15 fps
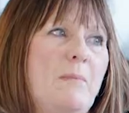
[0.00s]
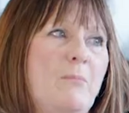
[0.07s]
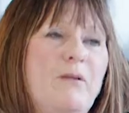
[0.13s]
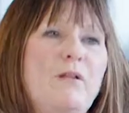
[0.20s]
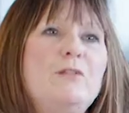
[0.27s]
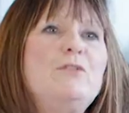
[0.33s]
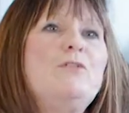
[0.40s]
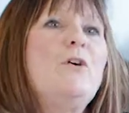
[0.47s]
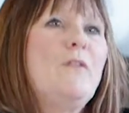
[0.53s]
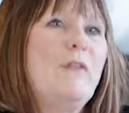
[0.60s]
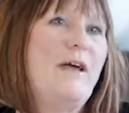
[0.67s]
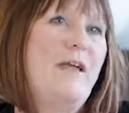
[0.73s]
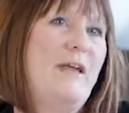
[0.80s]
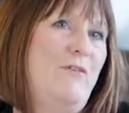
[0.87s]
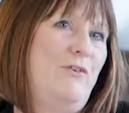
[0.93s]
building on
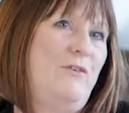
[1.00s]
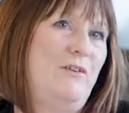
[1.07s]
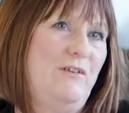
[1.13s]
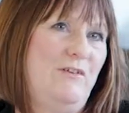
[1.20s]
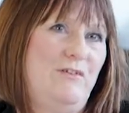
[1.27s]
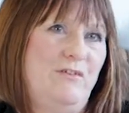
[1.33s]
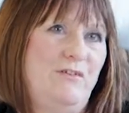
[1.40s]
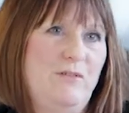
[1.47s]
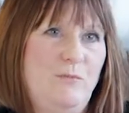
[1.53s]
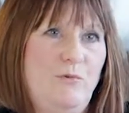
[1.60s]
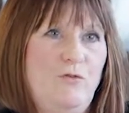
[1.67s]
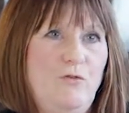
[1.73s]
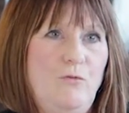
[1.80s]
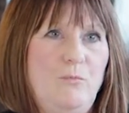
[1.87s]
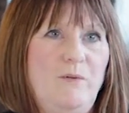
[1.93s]
that heritage, and we
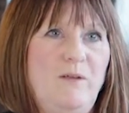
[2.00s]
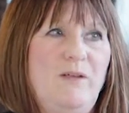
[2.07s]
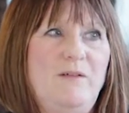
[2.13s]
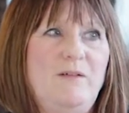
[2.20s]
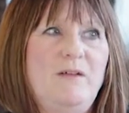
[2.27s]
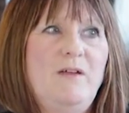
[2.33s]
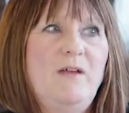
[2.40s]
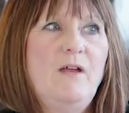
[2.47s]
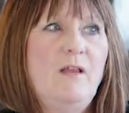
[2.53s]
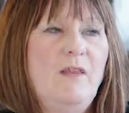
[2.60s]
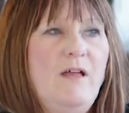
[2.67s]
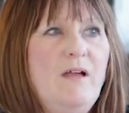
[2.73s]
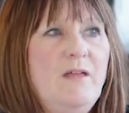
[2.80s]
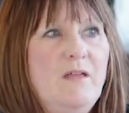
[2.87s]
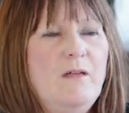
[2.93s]
should be
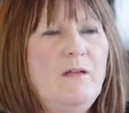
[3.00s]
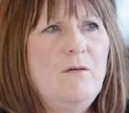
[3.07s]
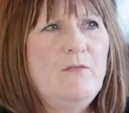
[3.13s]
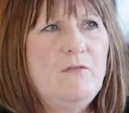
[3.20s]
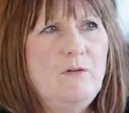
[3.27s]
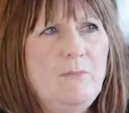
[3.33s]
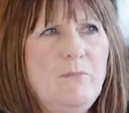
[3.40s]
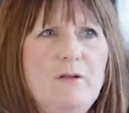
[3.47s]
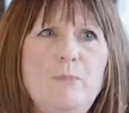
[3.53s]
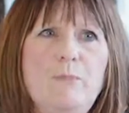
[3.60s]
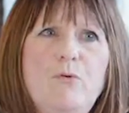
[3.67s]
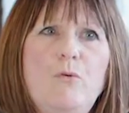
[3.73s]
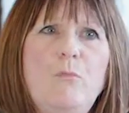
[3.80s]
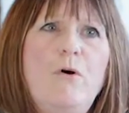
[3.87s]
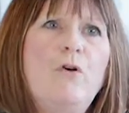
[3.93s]
like, was it
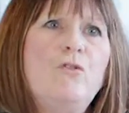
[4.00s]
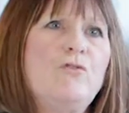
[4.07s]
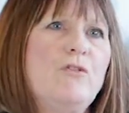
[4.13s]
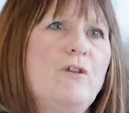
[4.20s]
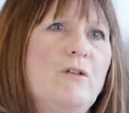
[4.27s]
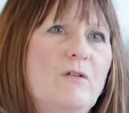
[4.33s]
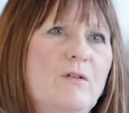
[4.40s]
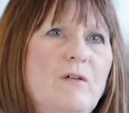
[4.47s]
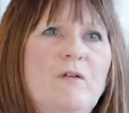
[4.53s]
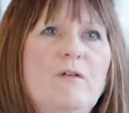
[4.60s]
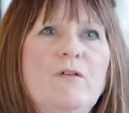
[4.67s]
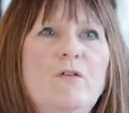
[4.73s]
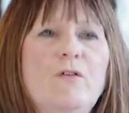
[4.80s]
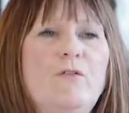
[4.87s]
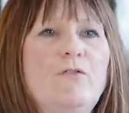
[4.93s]
Middleport Pottery?
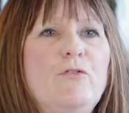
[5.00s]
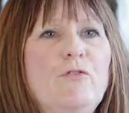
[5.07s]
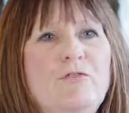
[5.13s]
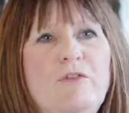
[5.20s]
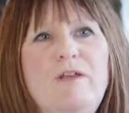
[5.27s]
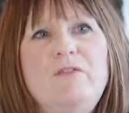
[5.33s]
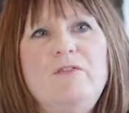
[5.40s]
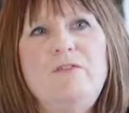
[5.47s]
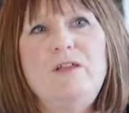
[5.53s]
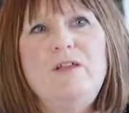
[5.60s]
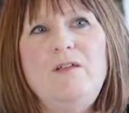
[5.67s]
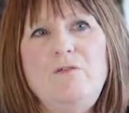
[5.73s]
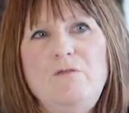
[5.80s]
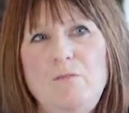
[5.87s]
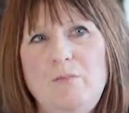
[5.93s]
Look at the success
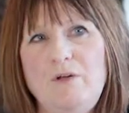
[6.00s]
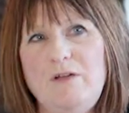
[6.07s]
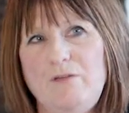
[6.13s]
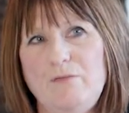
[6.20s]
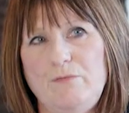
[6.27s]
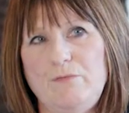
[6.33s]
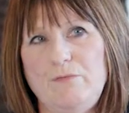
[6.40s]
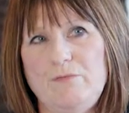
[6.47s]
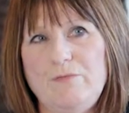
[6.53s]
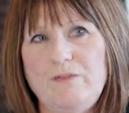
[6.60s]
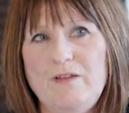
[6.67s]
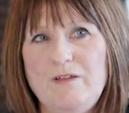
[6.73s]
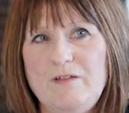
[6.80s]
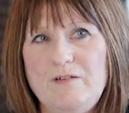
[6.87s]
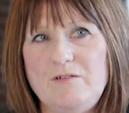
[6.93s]
they've made of
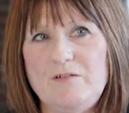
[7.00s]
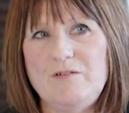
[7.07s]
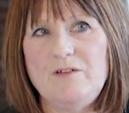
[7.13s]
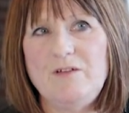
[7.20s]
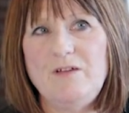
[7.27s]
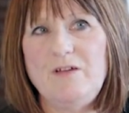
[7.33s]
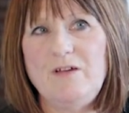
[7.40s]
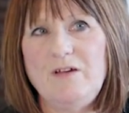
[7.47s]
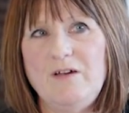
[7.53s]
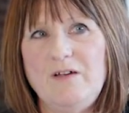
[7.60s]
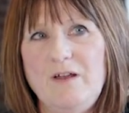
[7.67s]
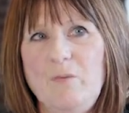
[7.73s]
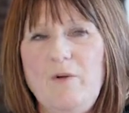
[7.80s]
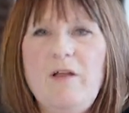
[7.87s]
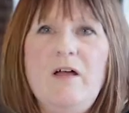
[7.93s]
things.
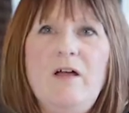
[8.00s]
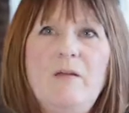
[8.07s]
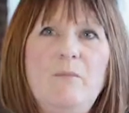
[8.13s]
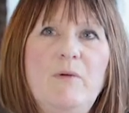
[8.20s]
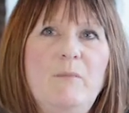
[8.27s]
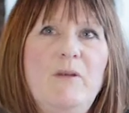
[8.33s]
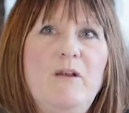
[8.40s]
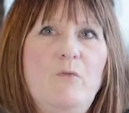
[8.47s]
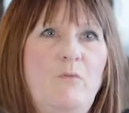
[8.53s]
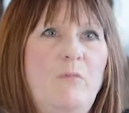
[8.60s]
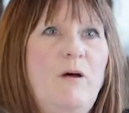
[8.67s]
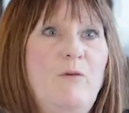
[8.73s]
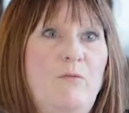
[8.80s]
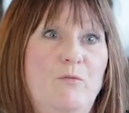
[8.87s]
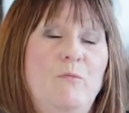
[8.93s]
And I went
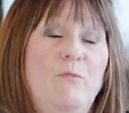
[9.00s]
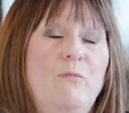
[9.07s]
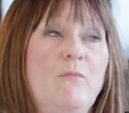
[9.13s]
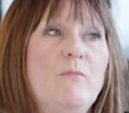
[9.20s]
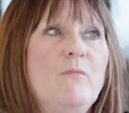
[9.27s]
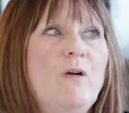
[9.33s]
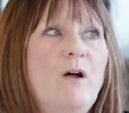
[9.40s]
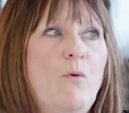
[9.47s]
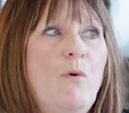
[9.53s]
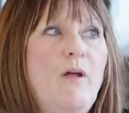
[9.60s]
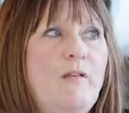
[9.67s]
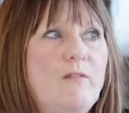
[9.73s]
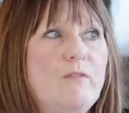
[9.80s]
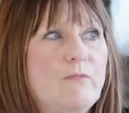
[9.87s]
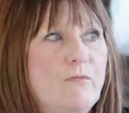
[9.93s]

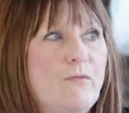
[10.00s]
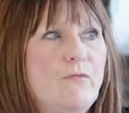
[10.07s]
for